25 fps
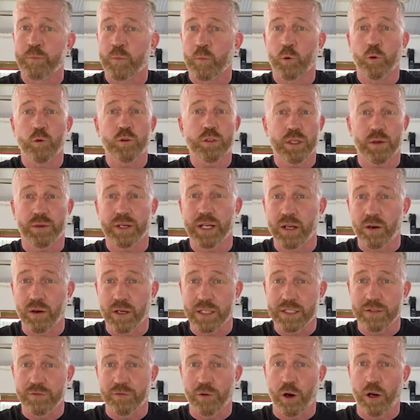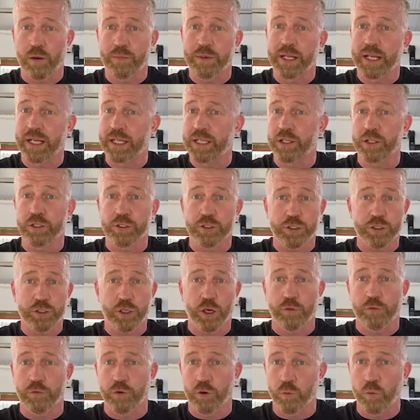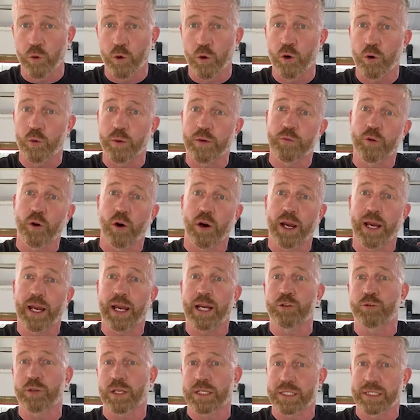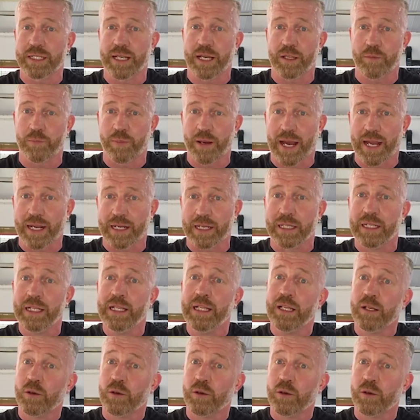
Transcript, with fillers: We're also in a nice environment here. You can just go for a walk. We've got our hairdressers out the back.